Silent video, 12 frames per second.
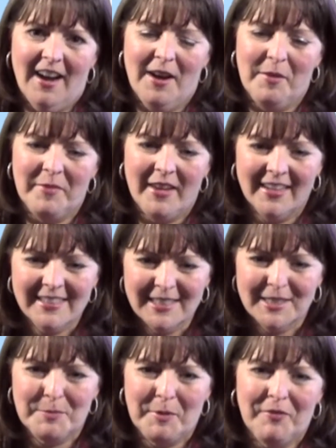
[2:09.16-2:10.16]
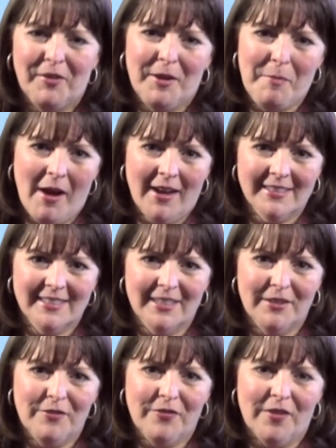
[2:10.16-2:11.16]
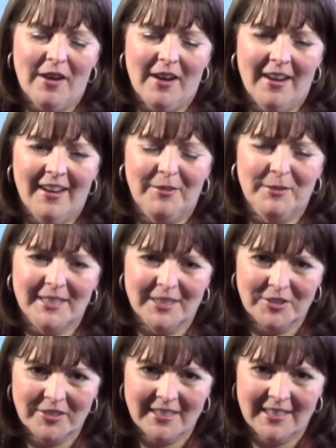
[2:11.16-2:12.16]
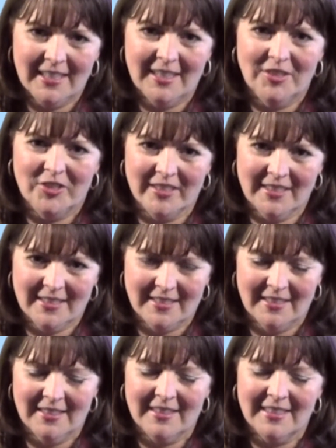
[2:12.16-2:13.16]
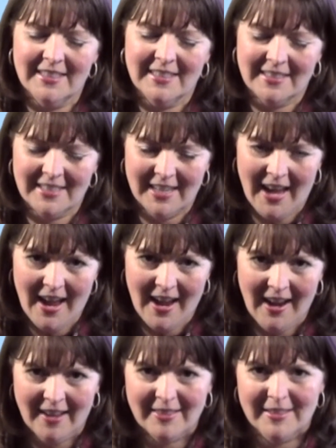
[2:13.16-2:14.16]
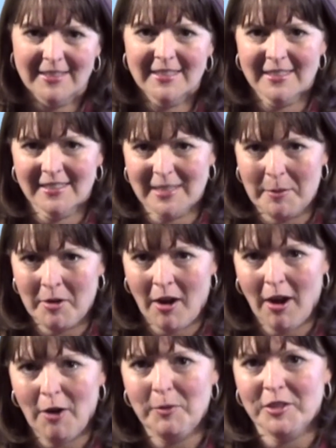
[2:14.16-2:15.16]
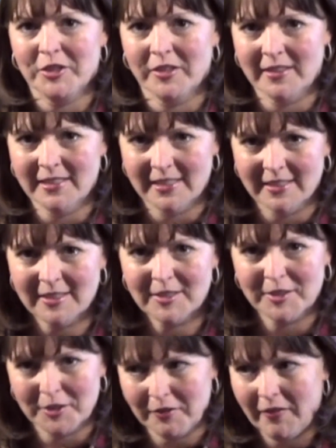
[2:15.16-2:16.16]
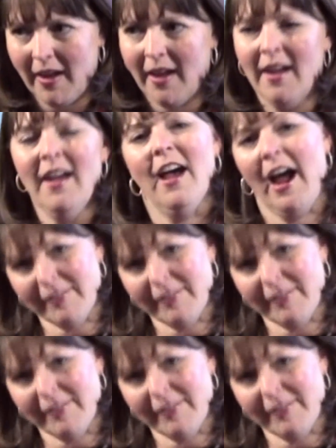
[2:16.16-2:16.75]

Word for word: Um, yes, it's been very positive. Uh, it was interesting just this, today at this seminar, we took the DISC survey.